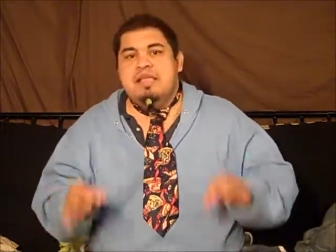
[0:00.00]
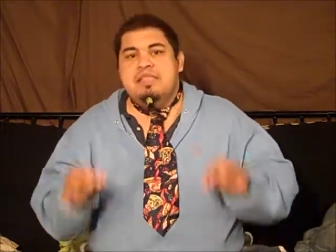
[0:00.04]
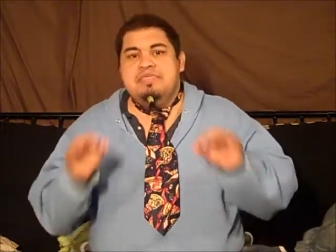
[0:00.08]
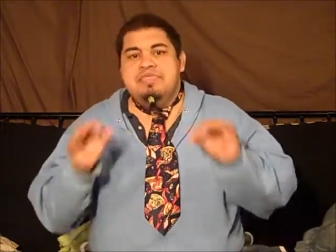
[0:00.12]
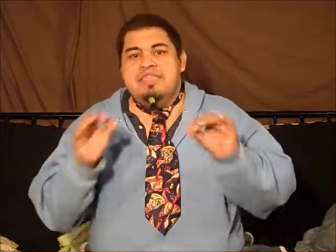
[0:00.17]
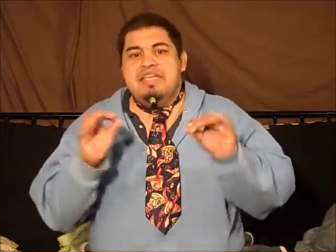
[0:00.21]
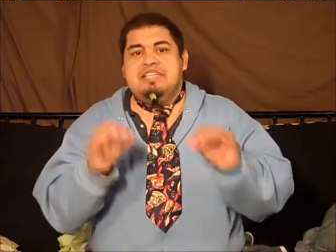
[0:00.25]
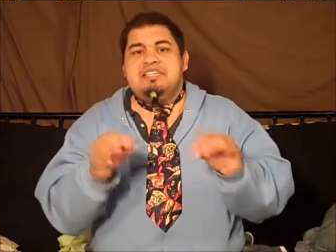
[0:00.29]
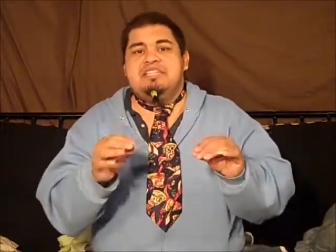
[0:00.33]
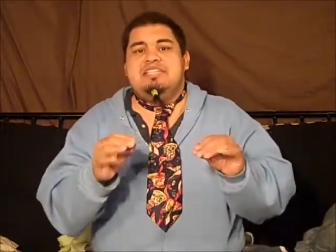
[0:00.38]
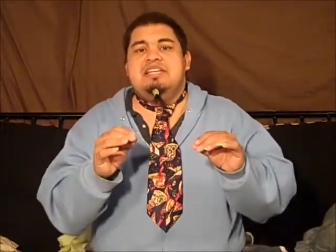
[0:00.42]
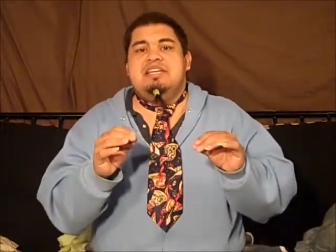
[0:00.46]

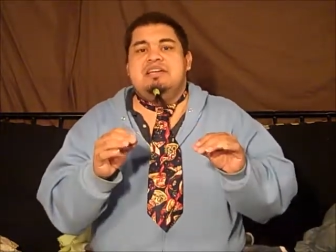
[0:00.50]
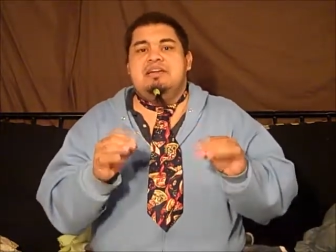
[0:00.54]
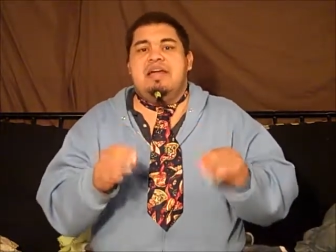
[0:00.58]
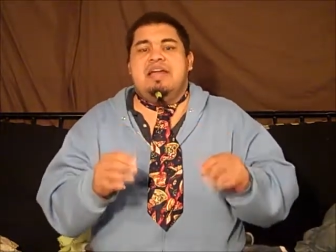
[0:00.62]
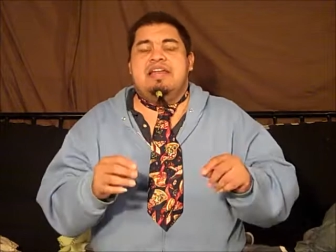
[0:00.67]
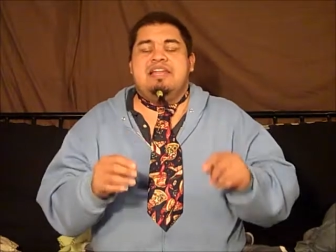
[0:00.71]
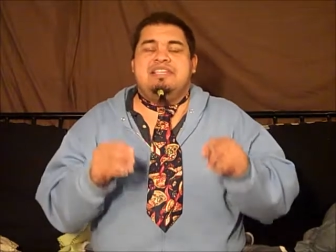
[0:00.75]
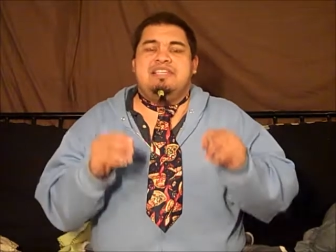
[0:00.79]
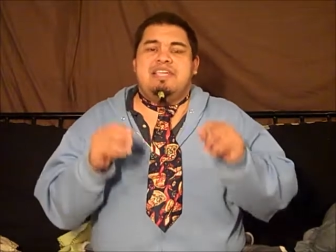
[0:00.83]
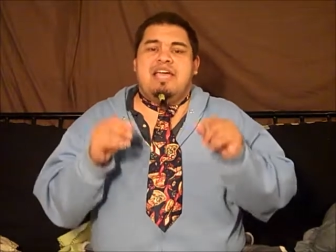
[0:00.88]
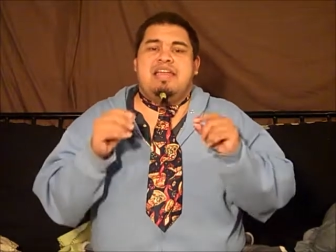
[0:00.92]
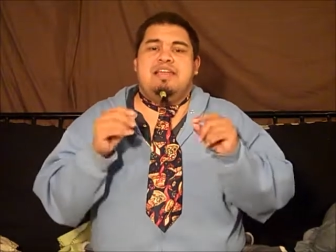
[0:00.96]
This year I
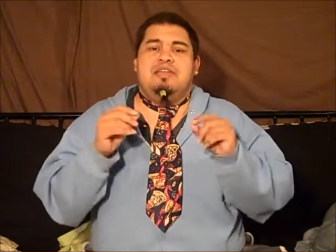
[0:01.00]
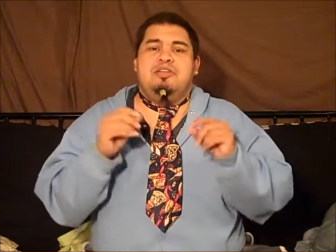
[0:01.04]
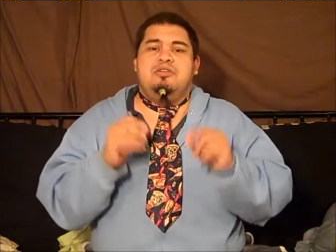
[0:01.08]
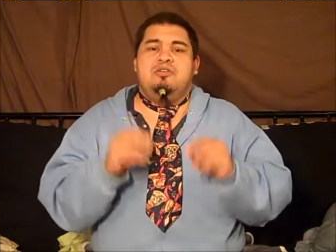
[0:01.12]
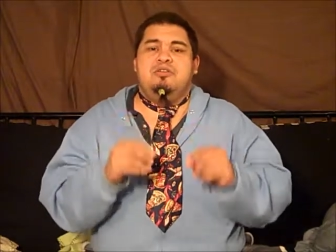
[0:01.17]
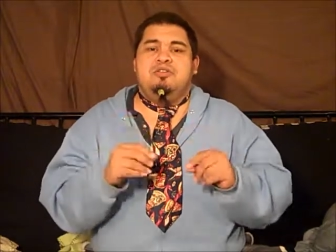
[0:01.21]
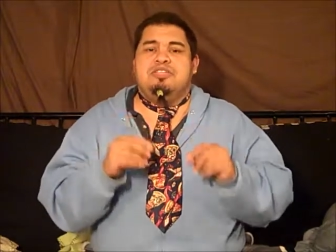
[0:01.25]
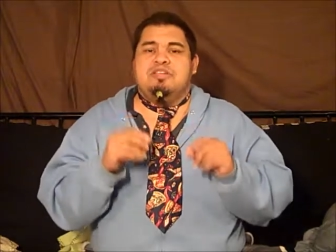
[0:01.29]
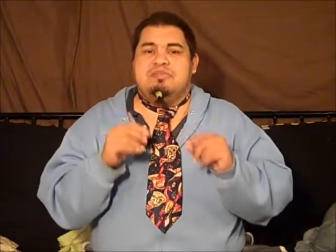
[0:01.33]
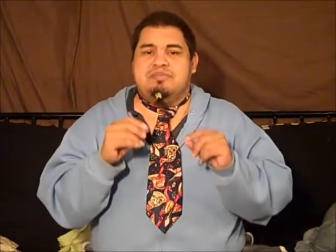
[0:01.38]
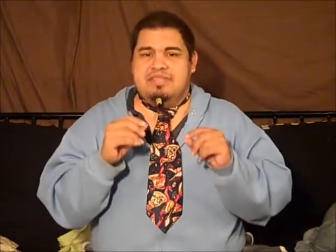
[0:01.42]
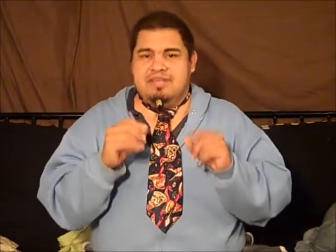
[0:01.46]
decided to
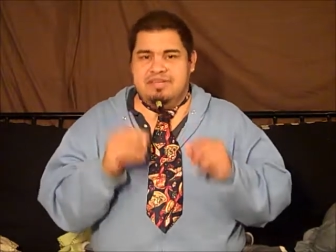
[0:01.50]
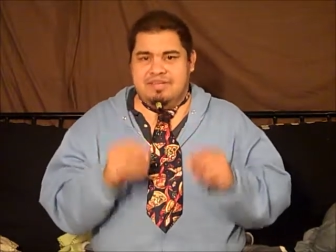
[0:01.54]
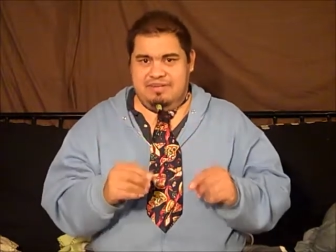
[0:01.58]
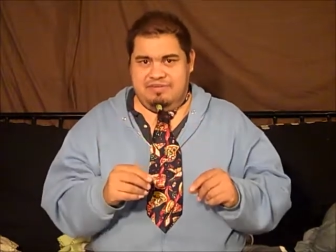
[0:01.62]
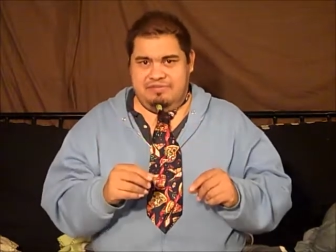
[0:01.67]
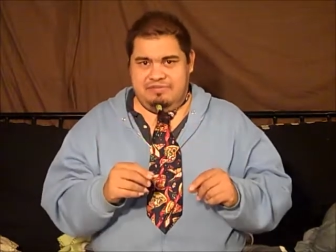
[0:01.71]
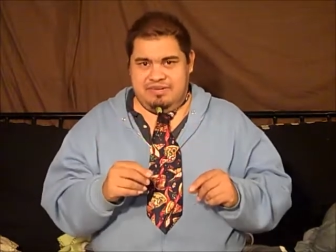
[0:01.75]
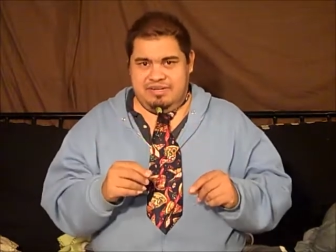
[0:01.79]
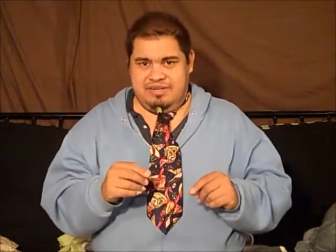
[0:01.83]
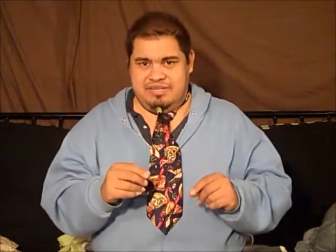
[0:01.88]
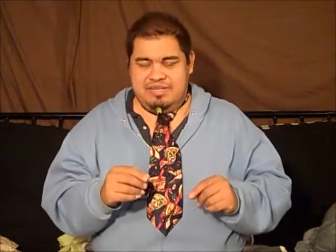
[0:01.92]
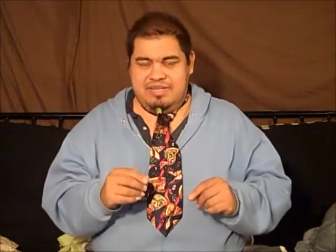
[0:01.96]
do something
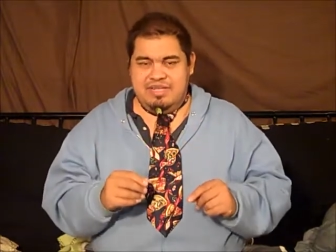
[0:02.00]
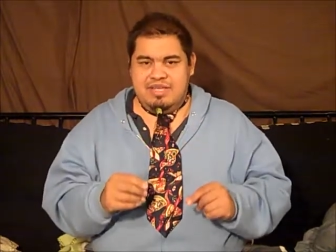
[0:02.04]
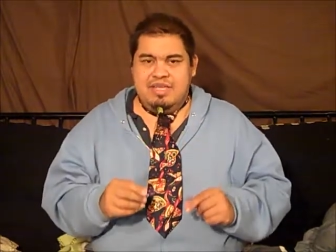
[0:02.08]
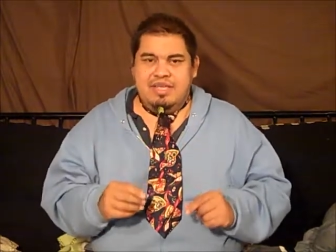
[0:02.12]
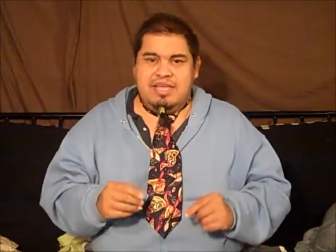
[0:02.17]
different.